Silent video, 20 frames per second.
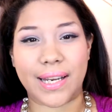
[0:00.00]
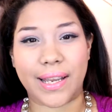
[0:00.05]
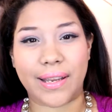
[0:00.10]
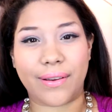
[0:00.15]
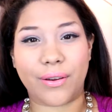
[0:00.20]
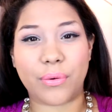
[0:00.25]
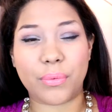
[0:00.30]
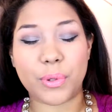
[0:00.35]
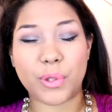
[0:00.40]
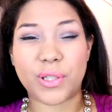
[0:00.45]
I
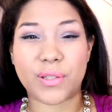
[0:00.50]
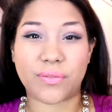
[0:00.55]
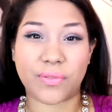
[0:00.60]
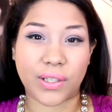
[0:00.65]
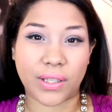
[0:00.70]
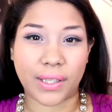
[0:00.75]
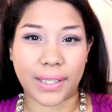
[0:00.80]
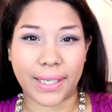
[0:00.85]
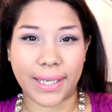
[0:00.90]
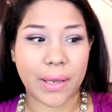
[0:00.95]
almost
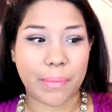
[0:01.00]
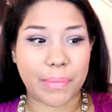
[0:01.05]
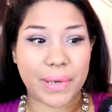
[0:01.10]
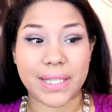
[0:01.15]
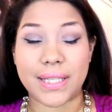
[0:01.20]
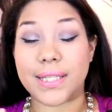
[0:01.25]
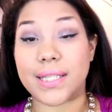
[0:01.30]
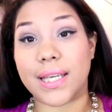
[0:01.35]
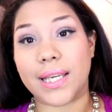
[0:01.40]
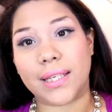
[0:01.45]
feel like my
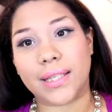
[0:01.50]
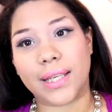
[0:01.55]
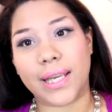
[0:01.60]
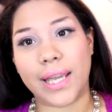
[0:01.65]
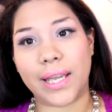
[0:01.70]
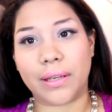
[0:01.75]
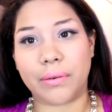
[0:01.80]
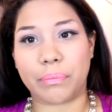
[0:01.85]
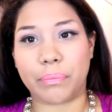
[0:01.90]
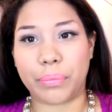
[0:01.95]
skin
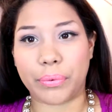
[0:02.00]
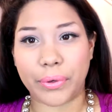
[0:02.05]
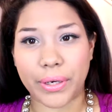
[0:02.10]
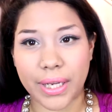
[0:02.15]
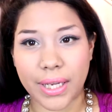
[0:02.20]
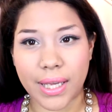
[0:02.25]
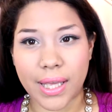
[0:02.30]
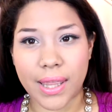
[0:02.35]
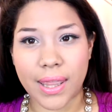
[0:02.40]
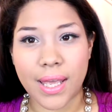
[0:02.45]
can't
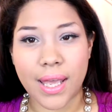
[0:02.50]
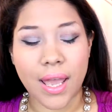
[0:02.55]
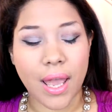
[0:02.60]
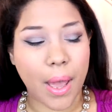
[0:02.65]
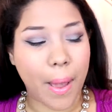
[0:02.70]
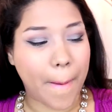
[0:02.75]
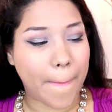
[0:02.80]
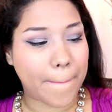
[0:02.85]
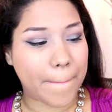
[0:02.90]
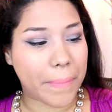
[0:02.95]
breathe,
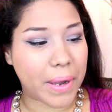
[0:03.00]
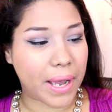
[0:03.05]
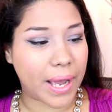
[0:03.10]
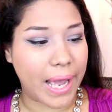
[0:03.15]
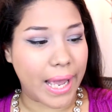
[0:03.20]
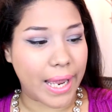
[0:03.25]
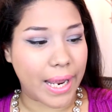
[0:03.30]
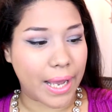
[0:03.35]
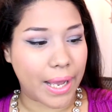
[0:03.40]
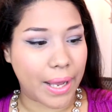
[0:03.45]

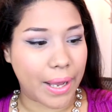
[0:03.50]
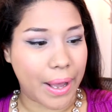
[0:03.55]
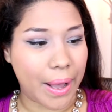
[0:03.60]
but